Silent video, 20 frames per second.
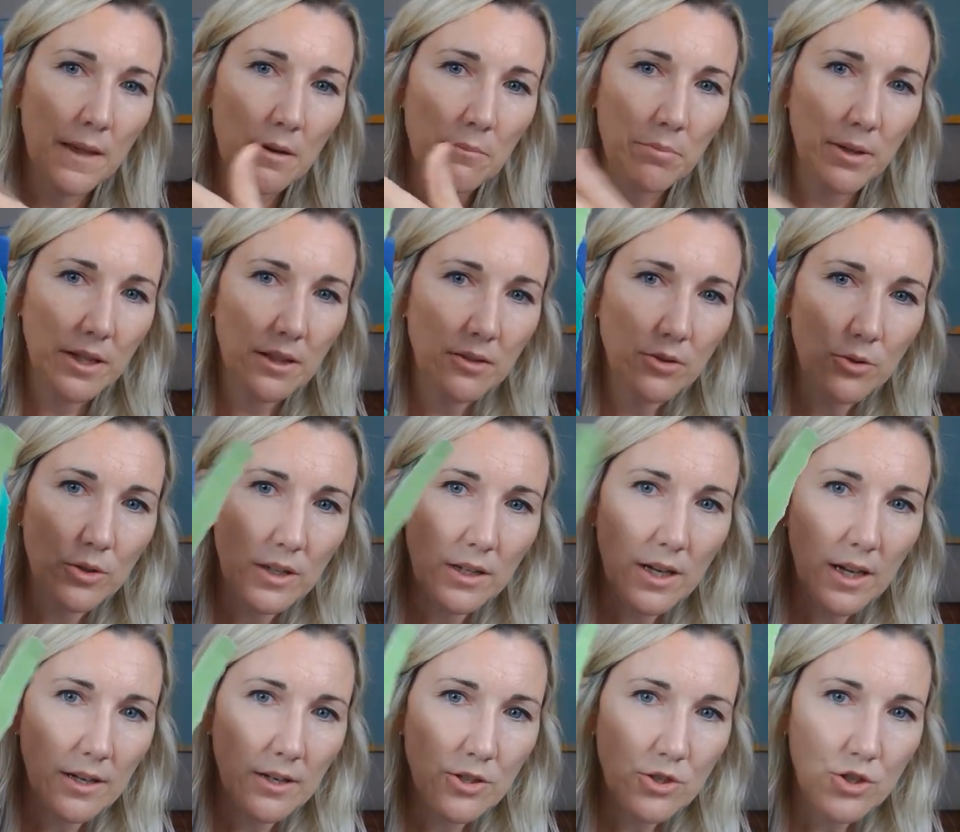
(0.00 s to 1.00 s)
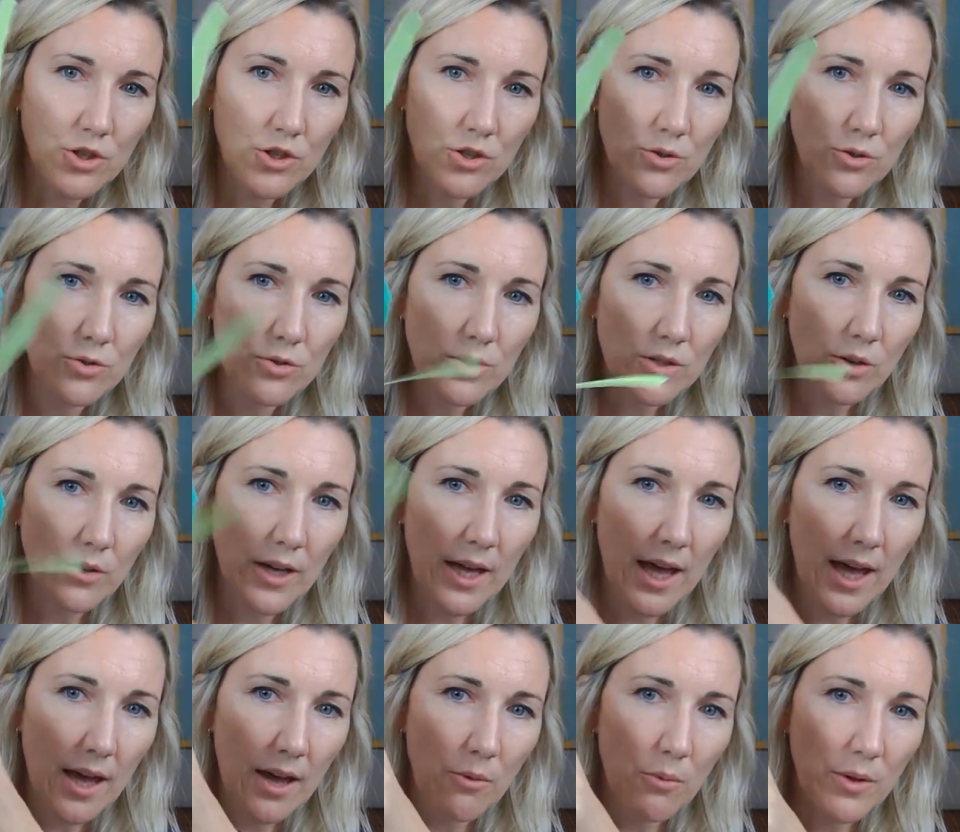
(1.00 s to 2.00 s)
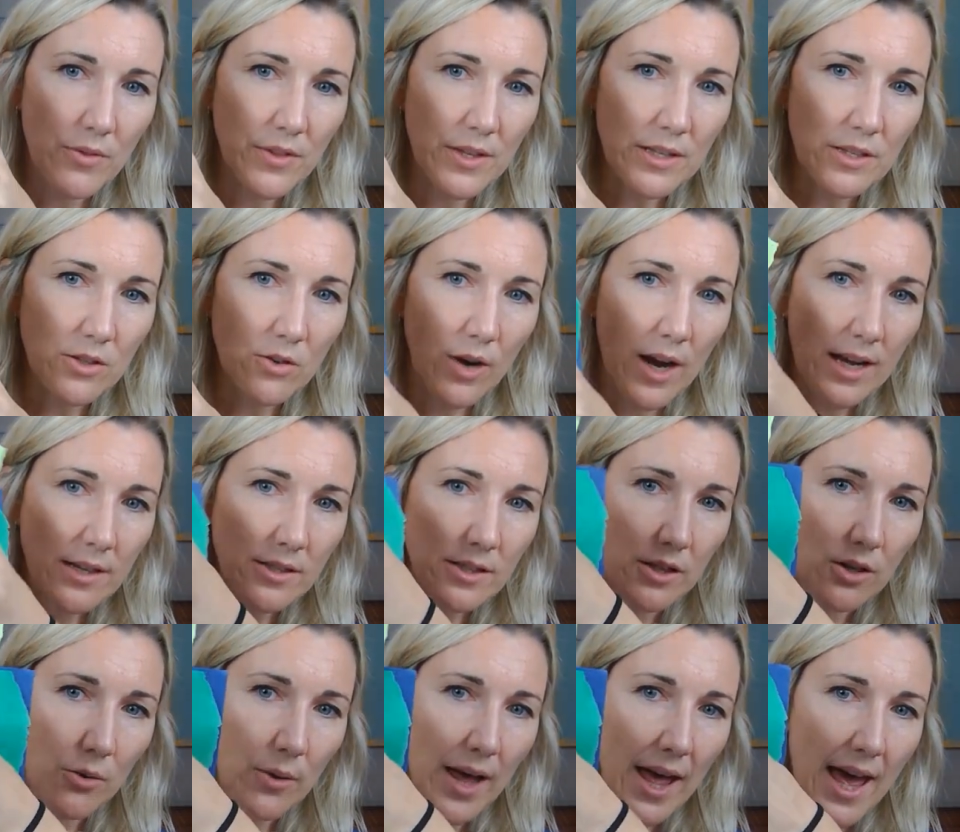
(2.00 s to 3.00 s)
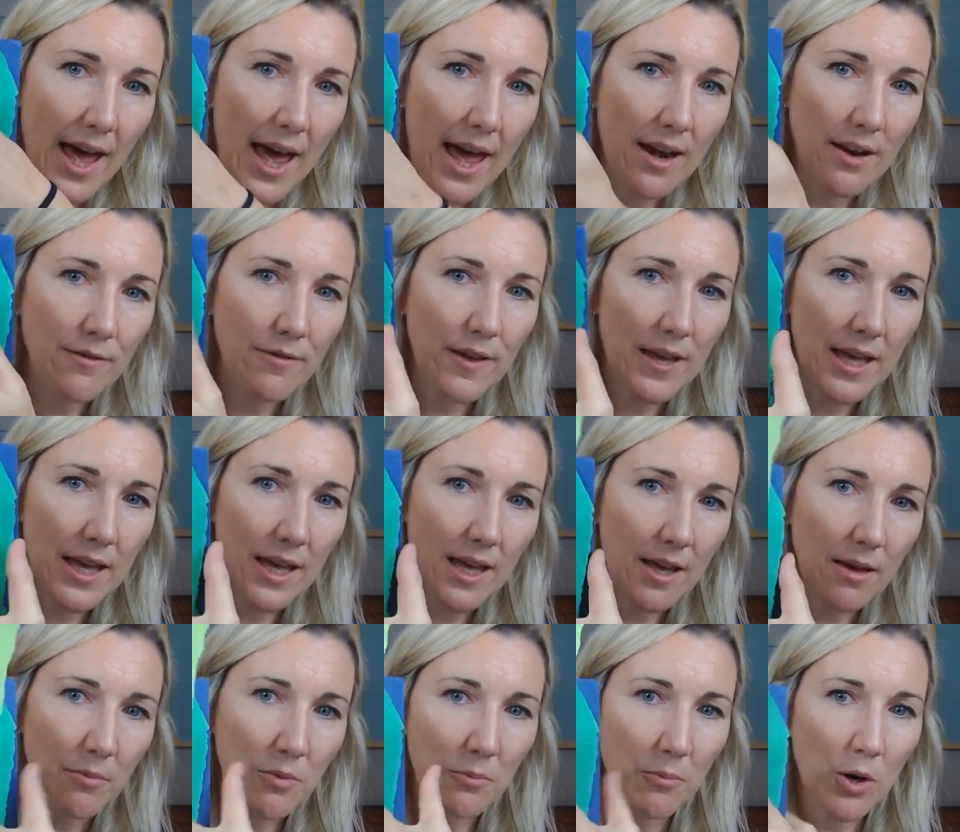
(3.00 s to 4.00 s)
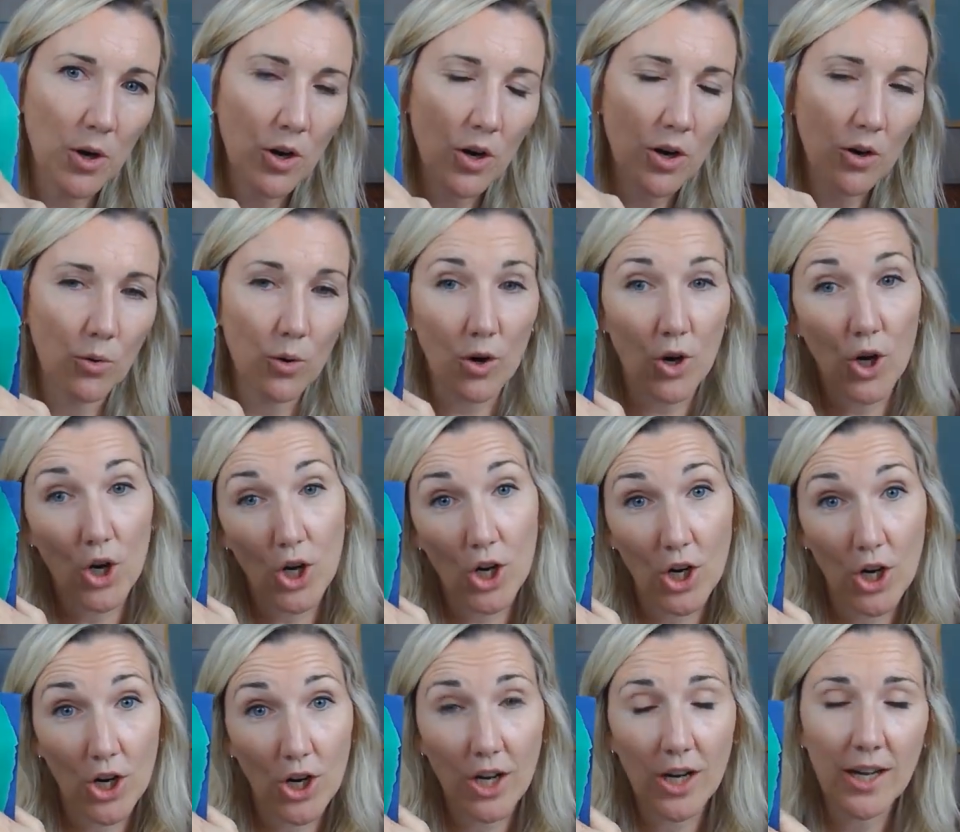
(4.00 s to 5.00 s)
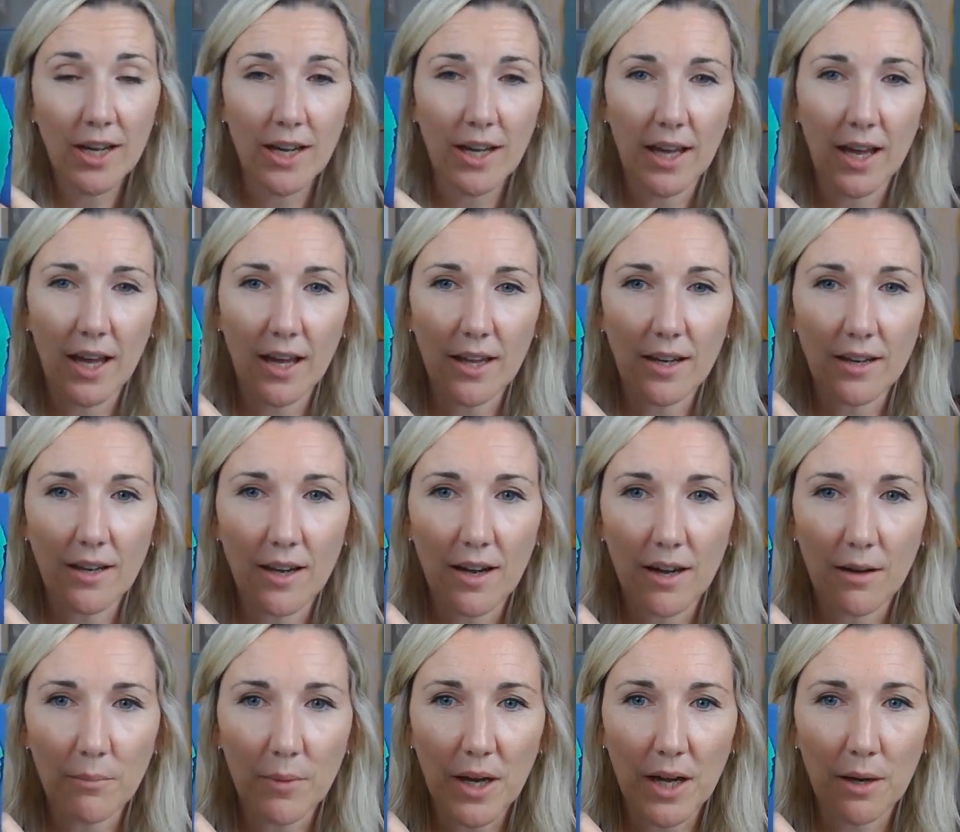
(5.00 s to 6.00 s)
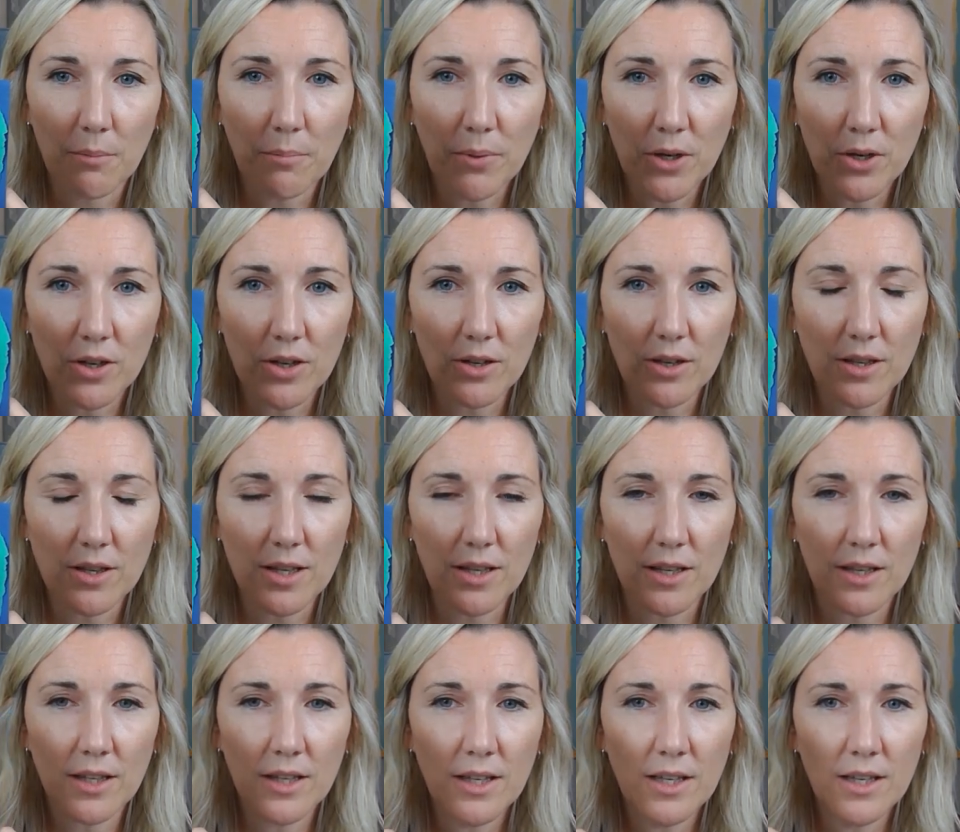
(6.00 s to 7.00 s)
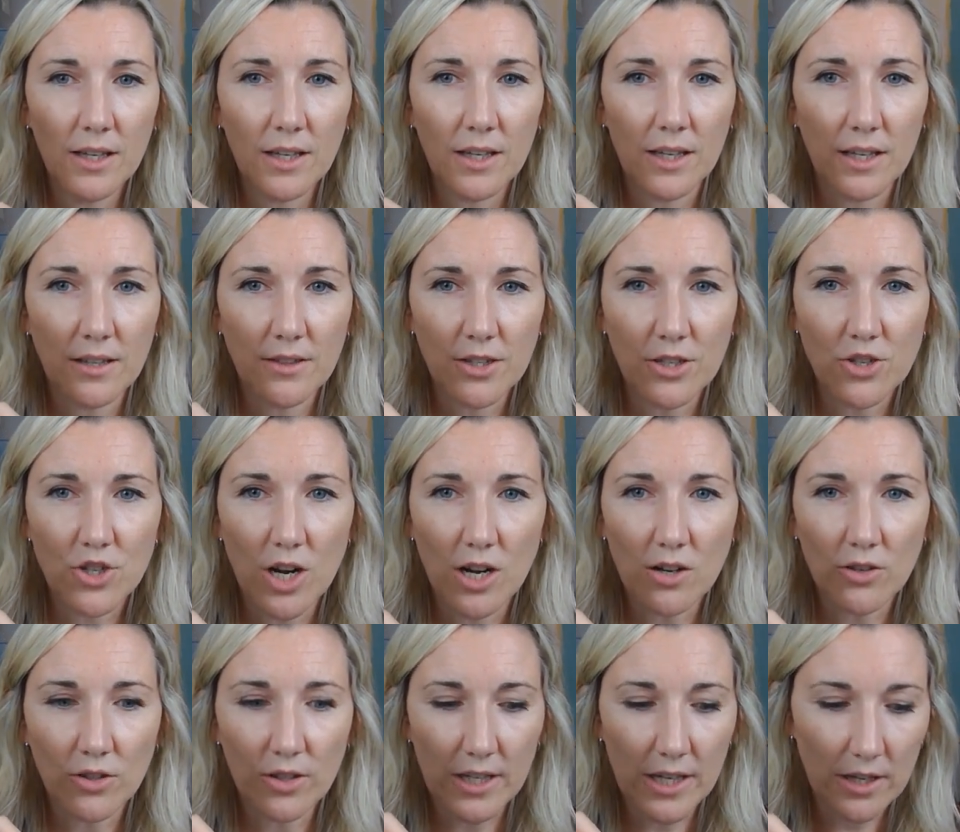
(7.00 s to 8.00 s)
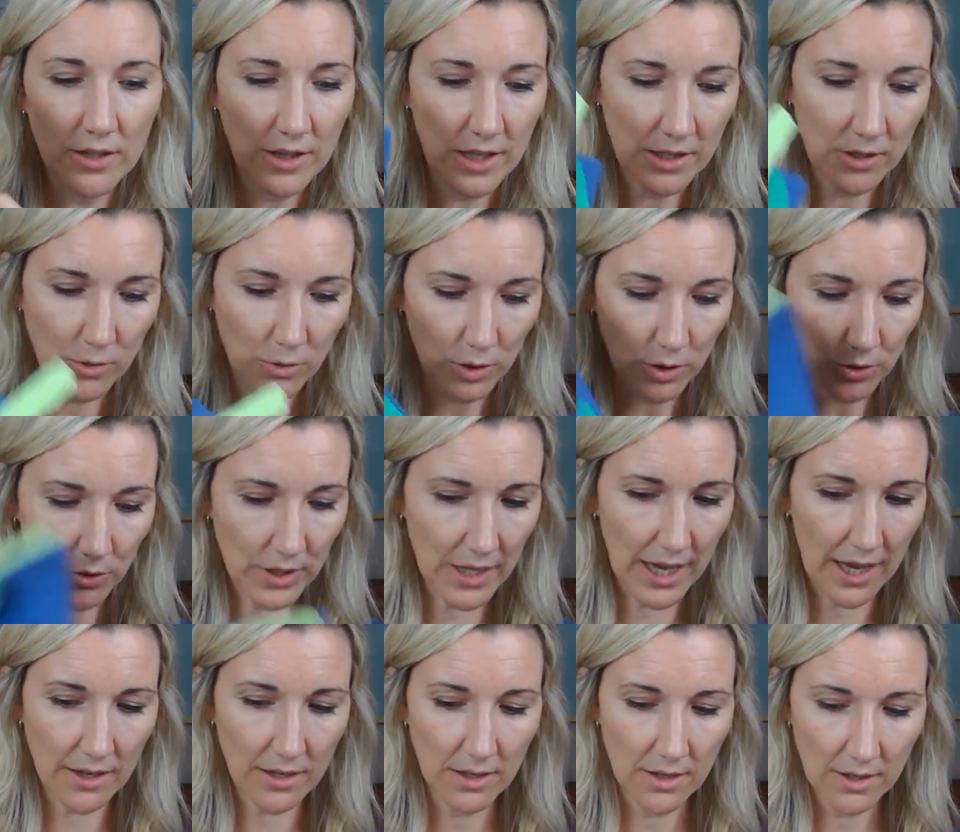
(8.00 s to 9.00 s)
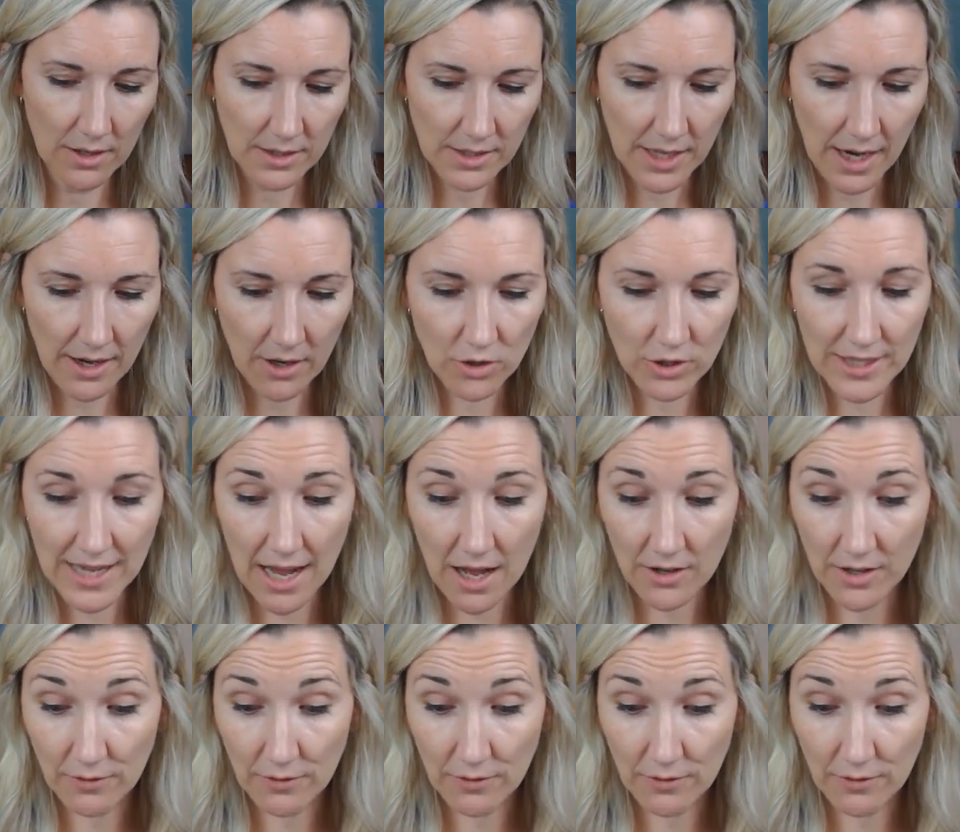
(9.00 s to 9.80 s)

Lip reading: but you can kind of choose, okay, I want this grass to go ahead of him or her, and kind of put her in the jungle there, and then you glue that tiger down.